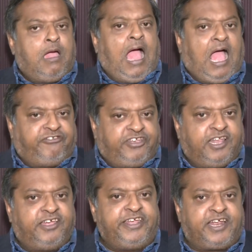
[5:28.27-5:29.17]
As
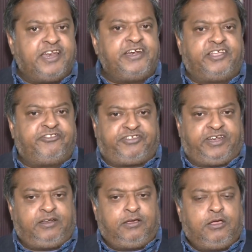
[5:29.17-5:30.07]
Hillary Clinton
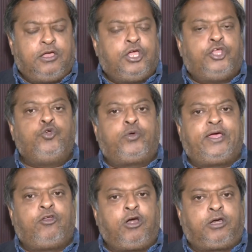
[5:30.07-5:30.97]
said, you
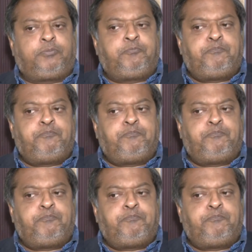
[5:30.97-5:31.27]
cannot